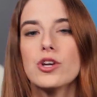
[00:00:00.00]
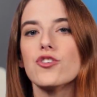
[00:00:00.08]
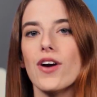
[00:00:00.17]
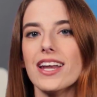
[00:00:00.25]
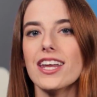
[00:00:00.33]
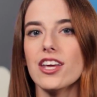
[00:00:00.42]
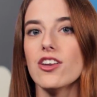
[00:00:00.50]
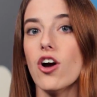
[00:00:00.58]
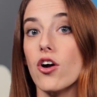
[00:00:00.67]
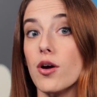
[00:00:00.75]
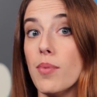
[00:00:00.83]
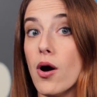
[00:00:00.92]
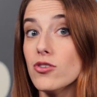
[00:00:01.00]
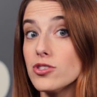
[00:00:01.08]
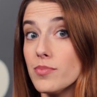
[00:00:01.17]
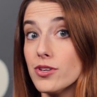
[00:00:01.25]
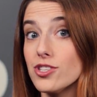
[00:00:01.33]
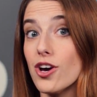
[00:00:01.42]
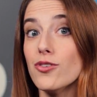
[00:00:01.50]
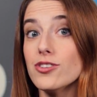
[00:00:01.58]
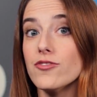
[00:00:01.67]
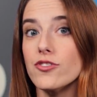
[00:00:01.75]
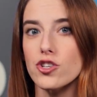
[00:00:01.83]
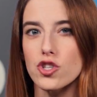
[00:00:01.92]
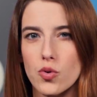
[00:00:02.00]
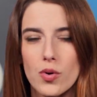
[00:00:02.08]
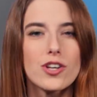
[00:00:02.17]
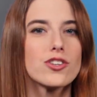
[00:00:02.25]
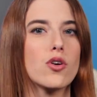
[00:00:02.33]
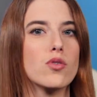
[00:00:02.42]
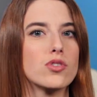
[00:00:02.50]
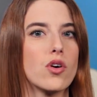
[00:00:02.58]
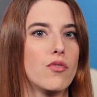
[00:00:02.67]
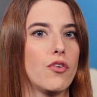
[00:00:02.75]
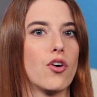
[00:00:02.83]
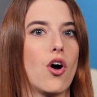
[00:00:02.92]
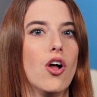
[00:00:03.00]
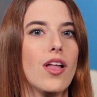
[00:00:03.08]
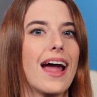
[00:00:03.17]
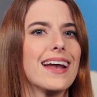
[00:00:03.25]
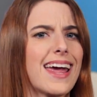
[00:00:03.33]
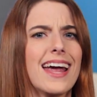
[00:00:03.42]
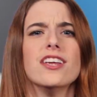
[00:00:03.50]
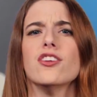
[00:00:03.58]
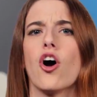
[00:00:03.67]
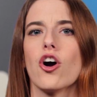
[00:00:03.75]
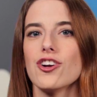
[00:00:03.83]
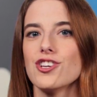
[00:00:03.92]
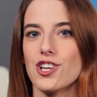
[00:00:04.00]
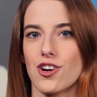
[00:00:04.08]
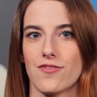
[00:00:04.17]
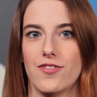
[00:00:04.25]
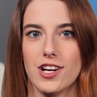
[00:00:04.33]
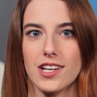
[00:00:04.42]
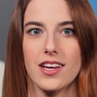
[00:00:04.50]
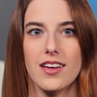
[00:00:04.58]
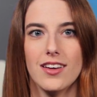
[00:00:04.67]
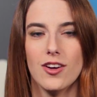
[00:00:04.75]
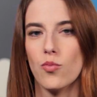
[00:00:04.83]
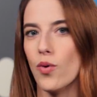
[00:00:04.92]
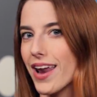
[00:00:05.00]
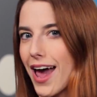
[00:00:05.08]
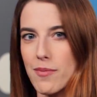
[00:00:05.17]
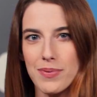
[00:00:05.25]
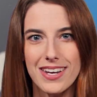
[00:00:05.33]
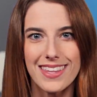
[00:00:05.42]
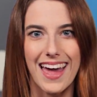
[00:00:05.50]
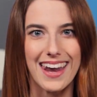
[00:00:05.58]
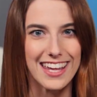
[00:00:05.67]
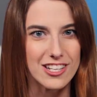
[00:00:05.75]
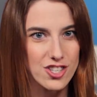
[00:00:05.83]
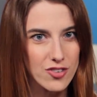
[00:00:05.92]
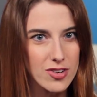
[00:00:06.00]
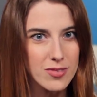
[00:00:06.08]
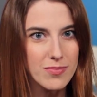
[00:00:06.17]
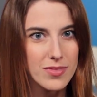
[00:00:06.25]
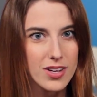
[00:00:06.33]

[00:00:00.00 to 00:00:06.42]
We traded in our opposable toes for shorter toes overall and gained an arch in our foot. What happened in that interim?